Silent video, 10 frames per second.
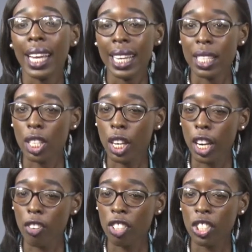
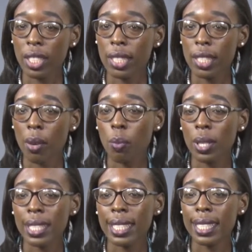Encouraging
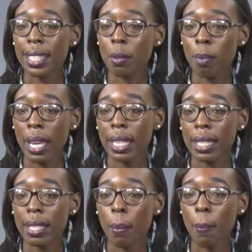someone to
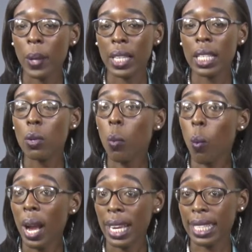spend money
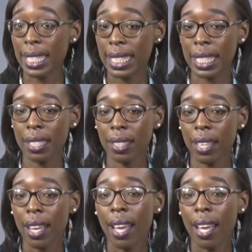wisely